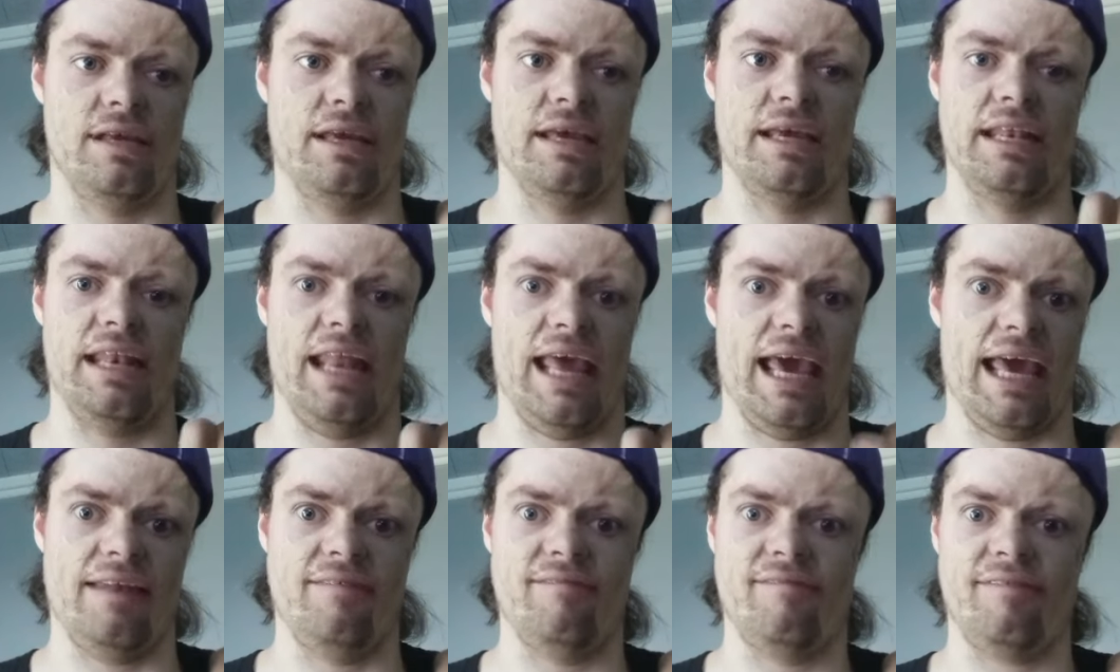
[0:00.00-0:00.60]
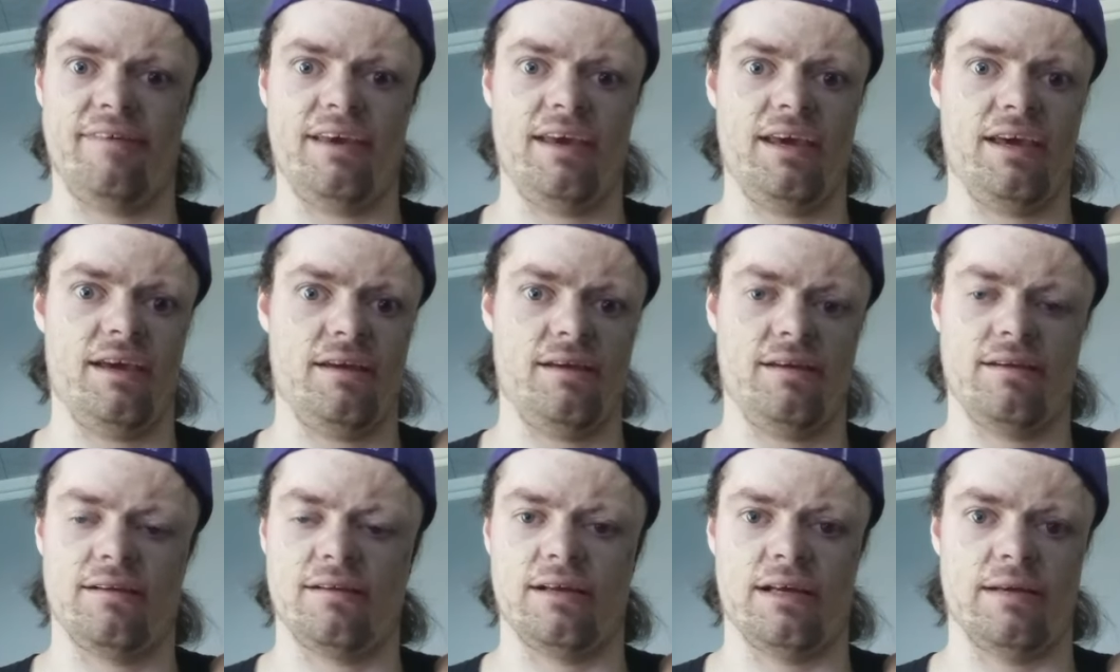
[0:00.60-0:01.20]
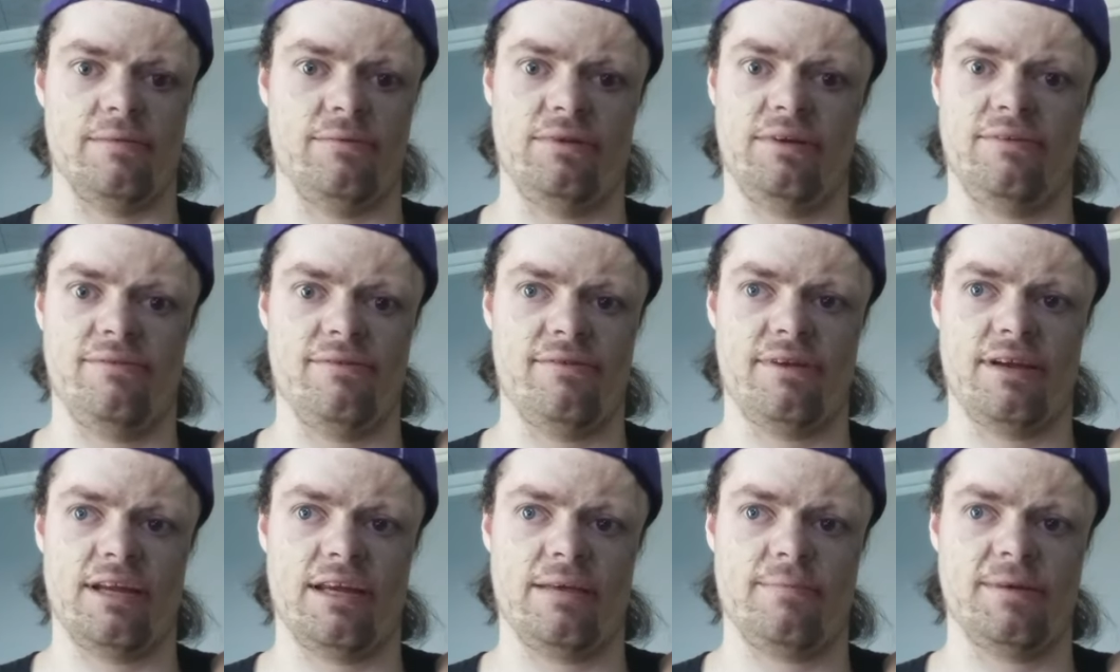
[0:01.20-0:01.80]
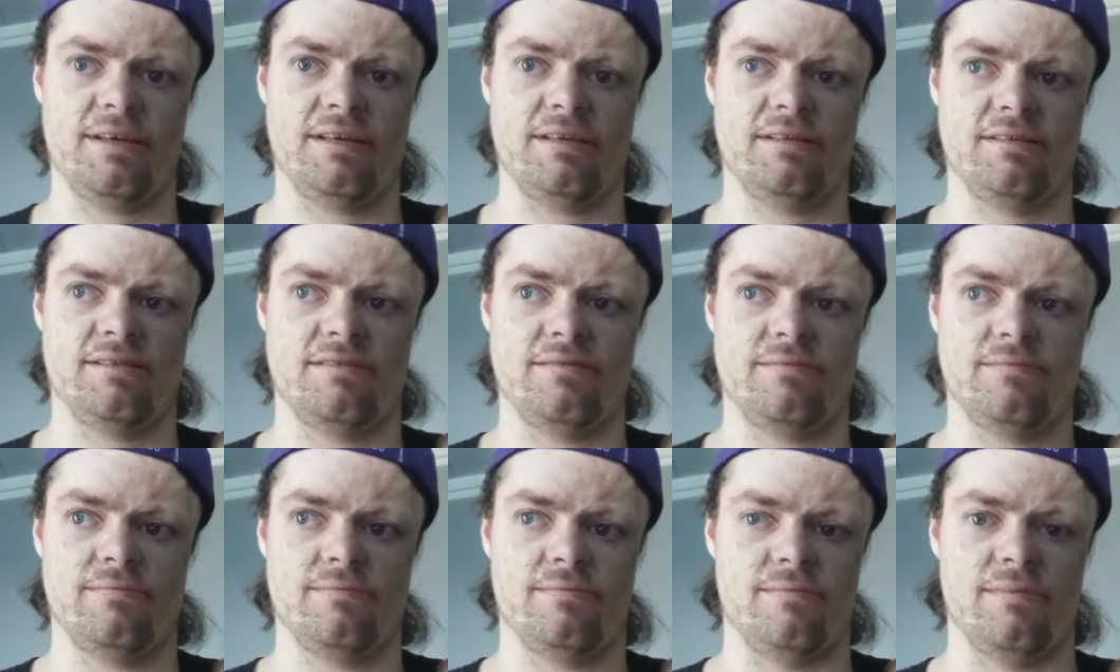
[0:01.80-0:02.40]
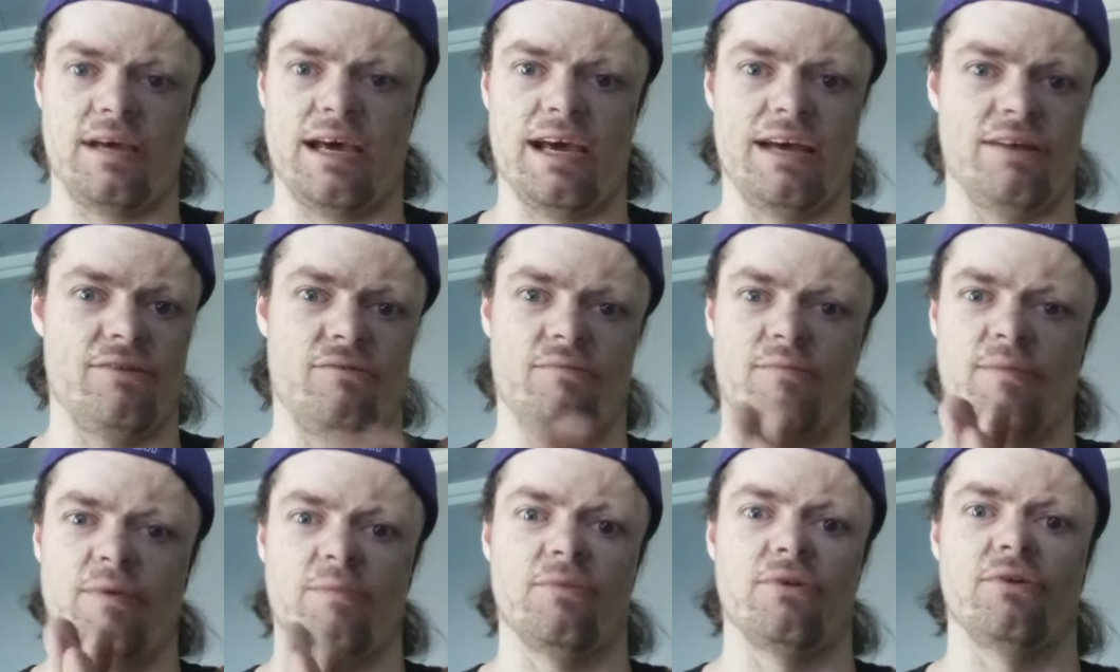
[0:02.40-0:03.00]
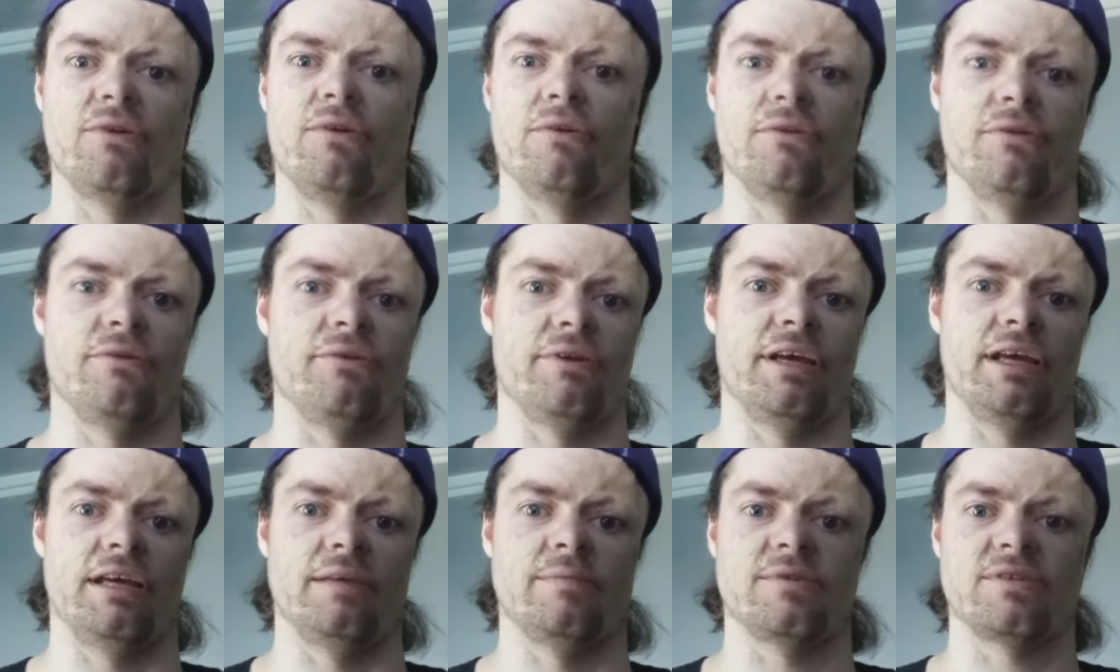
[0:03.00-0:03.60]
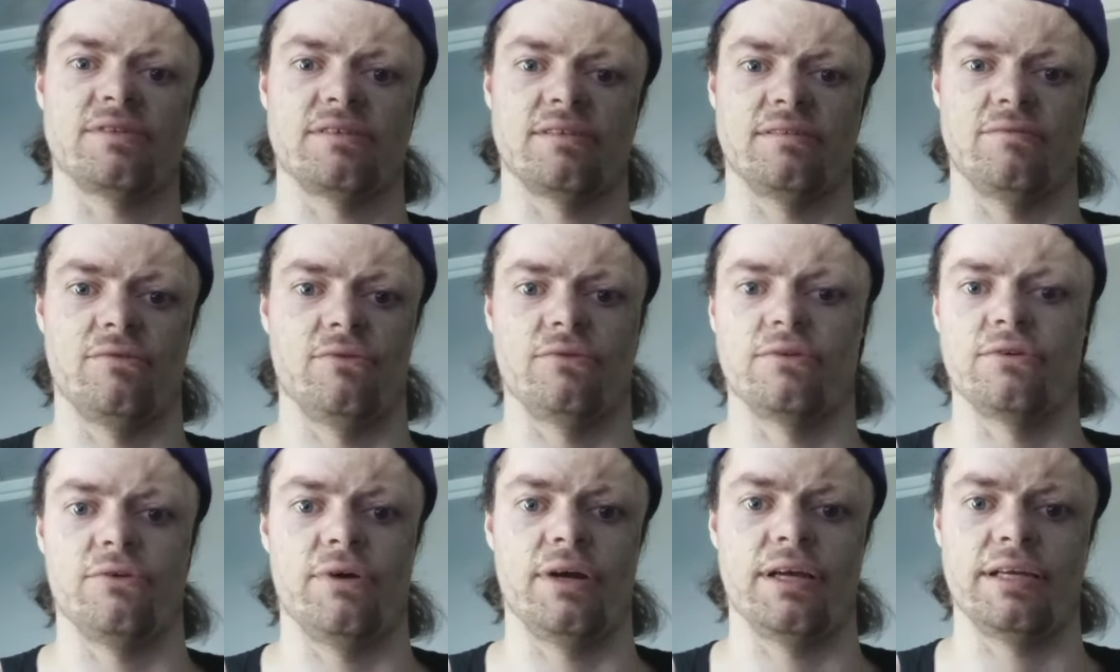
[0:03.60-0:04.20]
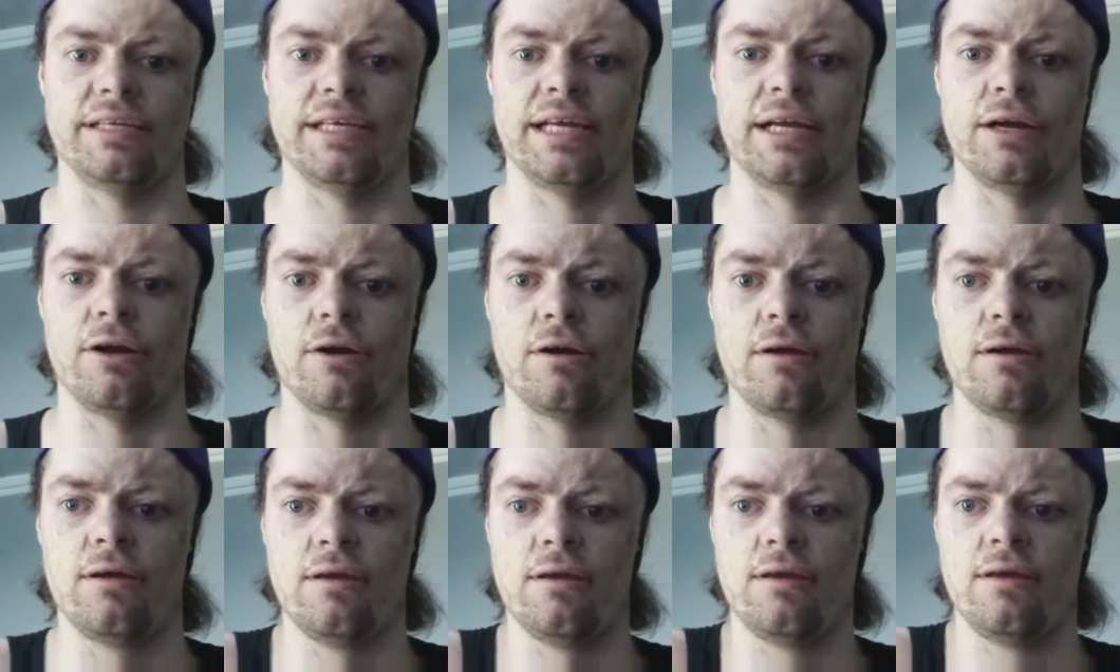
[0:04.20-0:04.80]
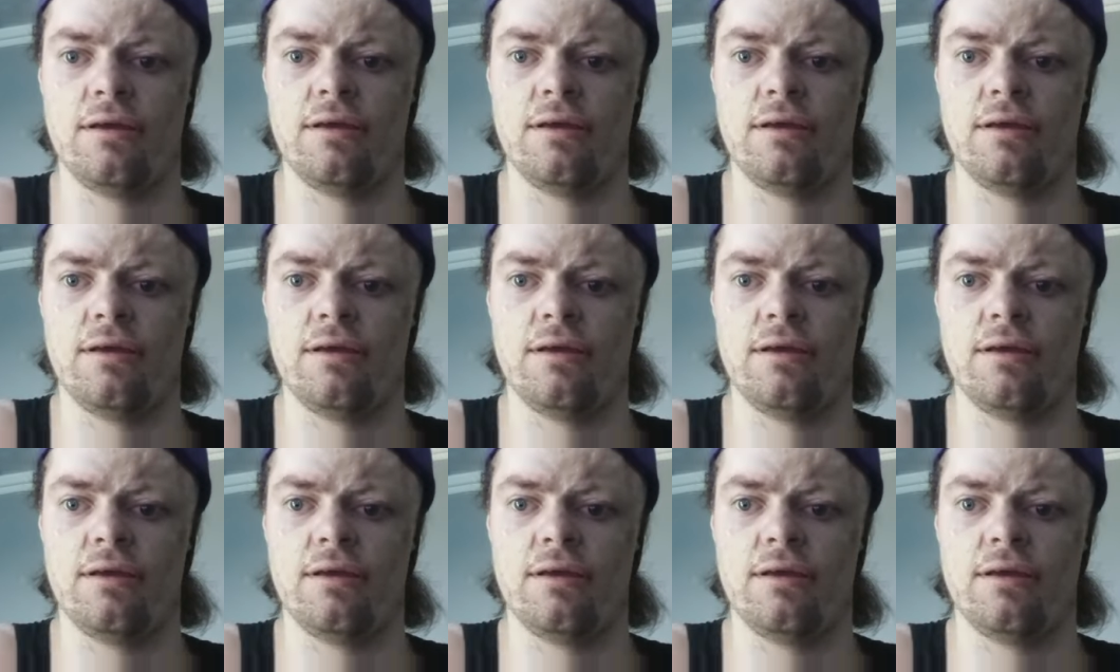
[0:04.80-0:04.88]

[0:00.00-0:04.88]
and envy. I believe their name is. I don't remember all their names, nor do I care.